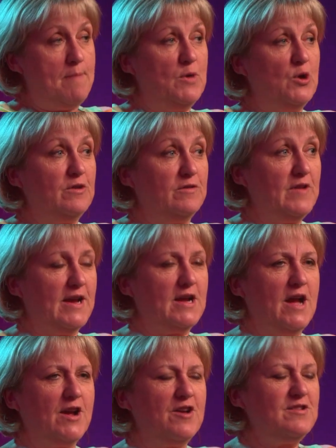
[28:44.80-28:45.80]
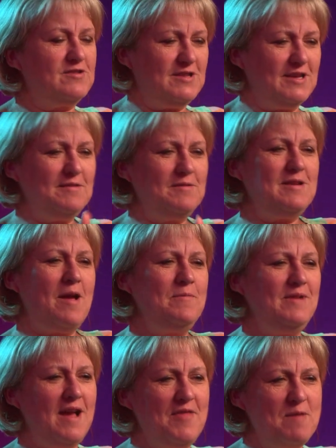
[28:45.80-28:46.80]
move. Like I go, I'm
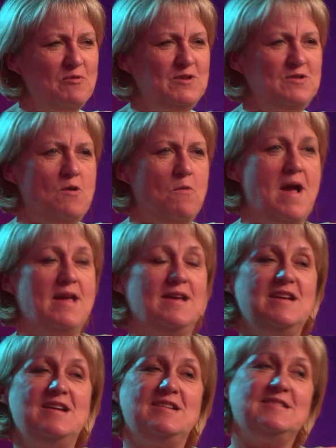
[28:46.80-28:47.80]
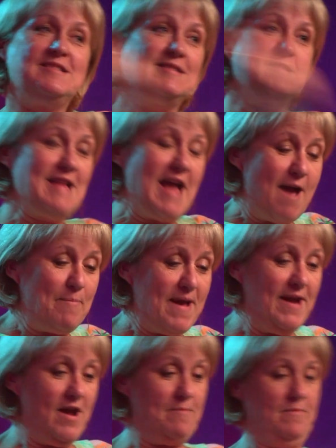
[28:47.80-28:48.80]
glad they put you away. Slap,
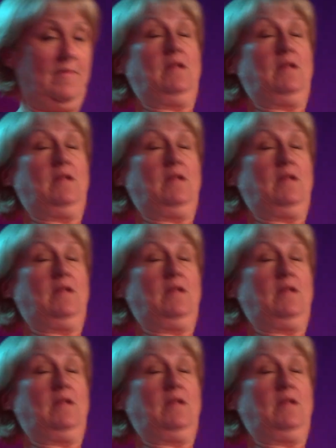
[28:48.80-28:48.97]
and I'm